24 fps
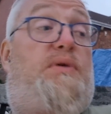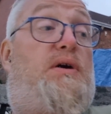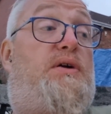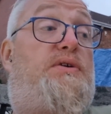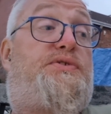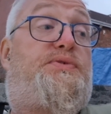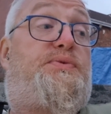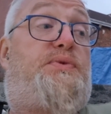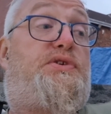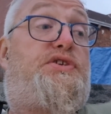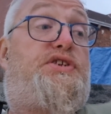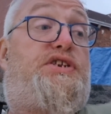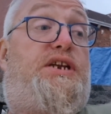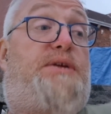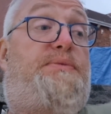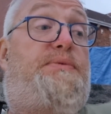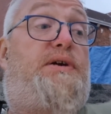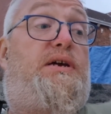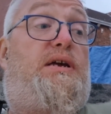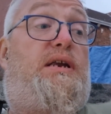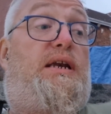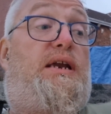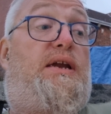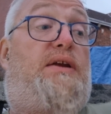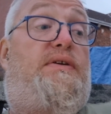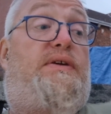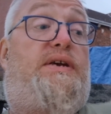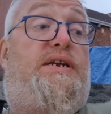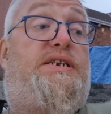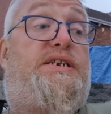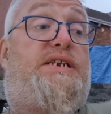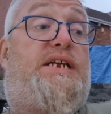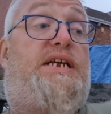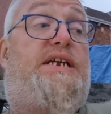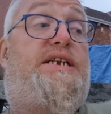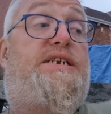But I was watching him earlier and
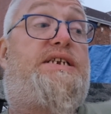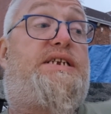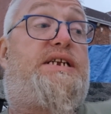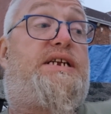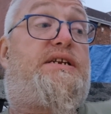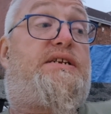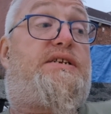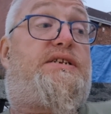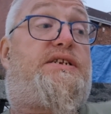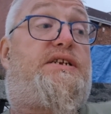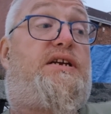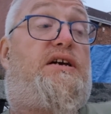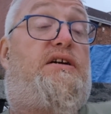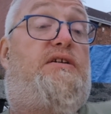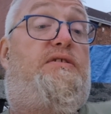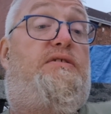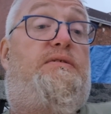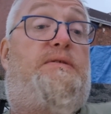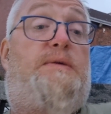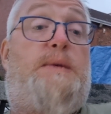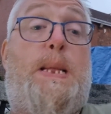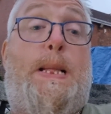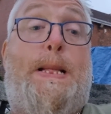he's eating, so